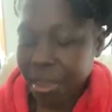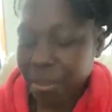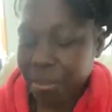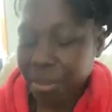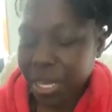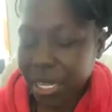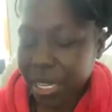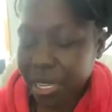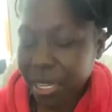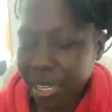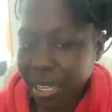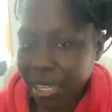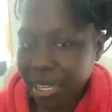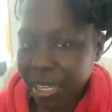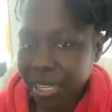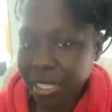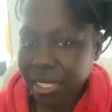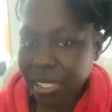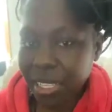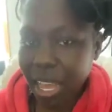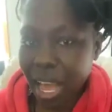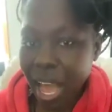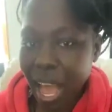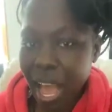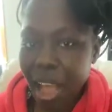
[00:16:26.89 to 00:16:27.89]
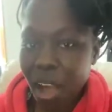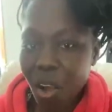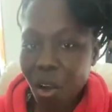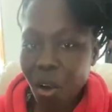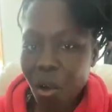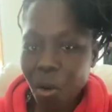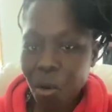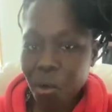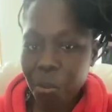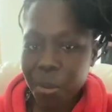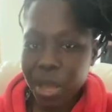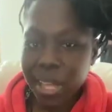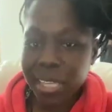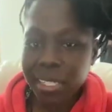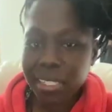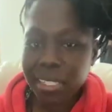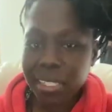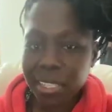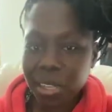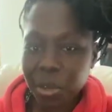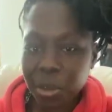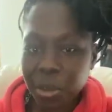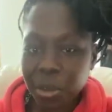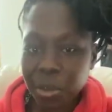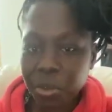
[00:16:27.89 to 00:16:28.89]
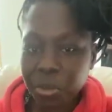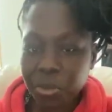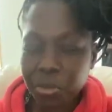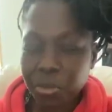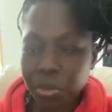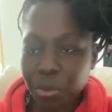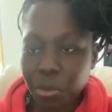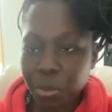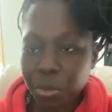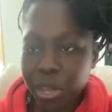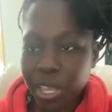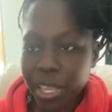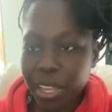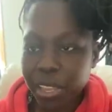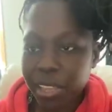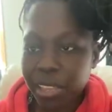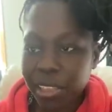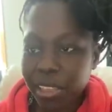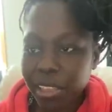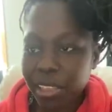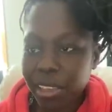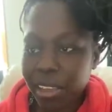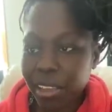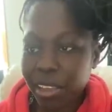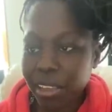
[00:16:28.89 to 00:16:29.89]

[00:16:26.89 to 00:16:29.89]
because I hold myself with